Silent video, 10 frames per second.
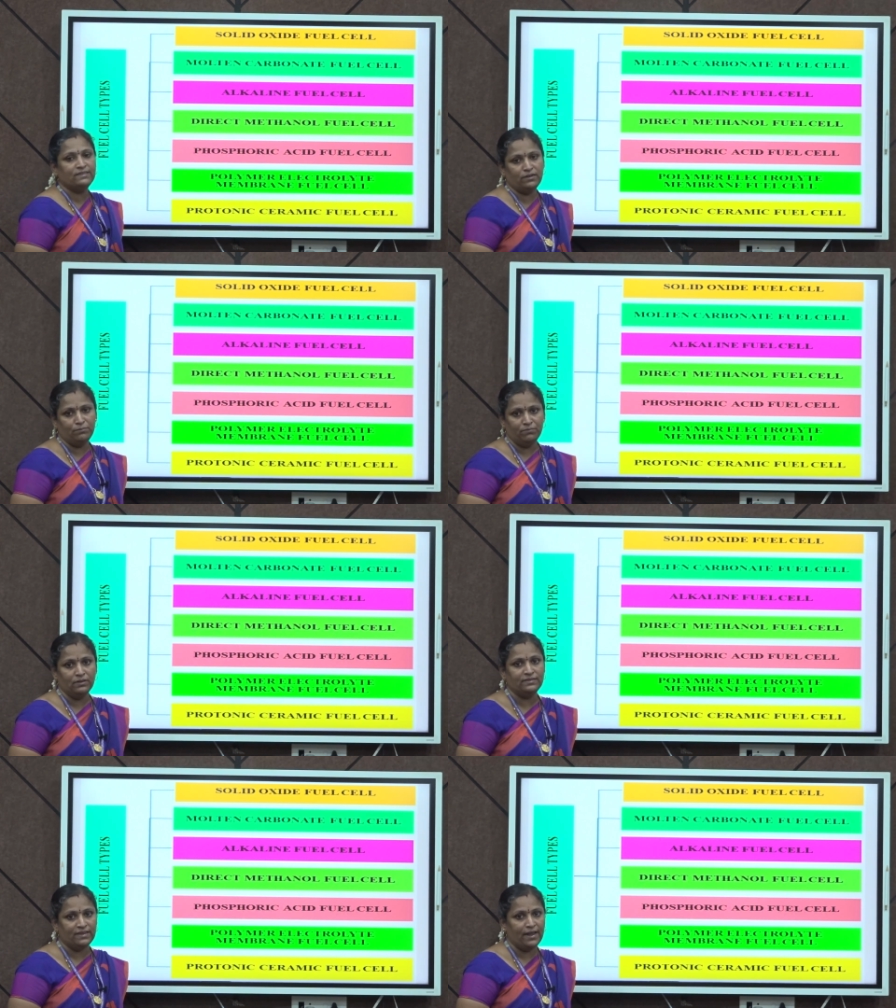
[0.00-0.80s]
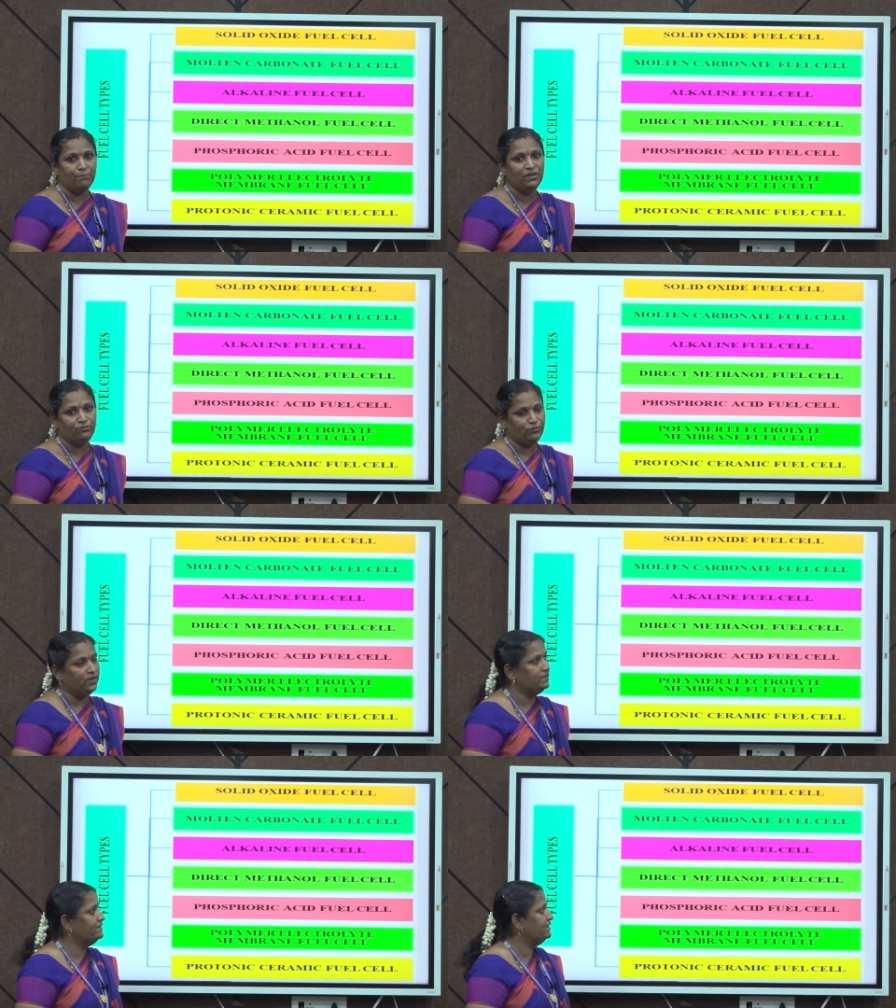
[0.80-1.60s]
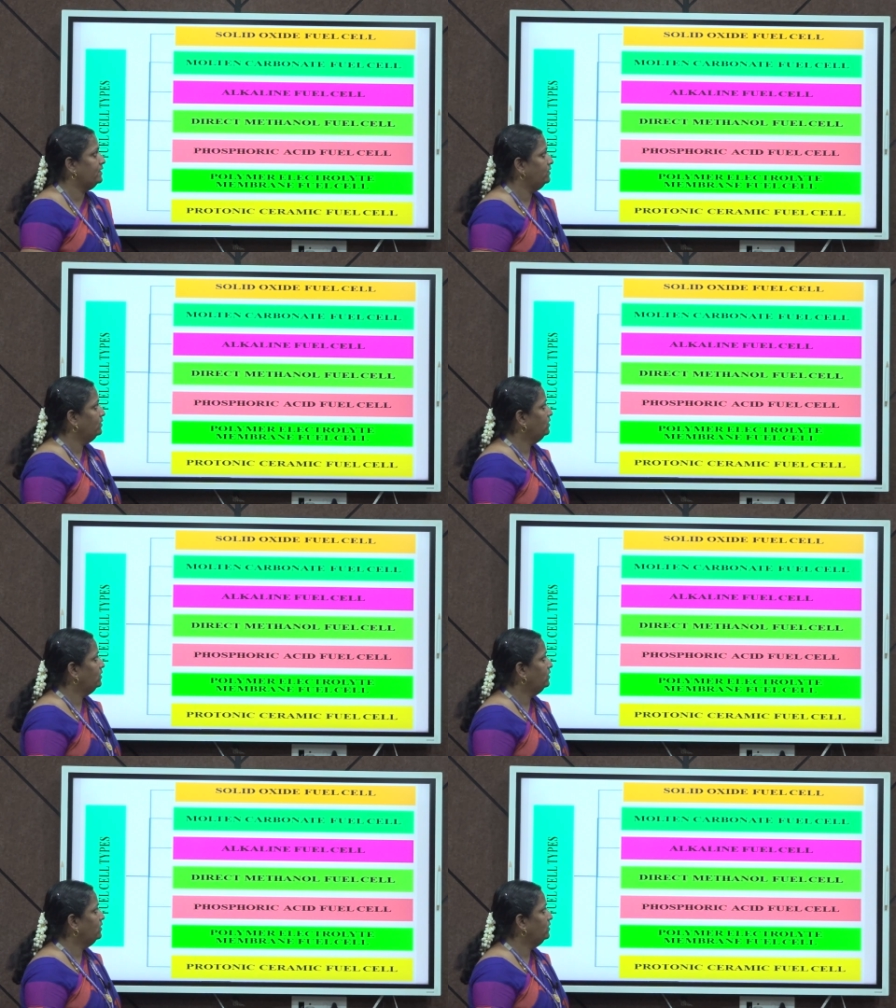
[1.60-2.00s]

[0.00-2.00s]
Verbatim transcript: uh, ceramic fuel cell.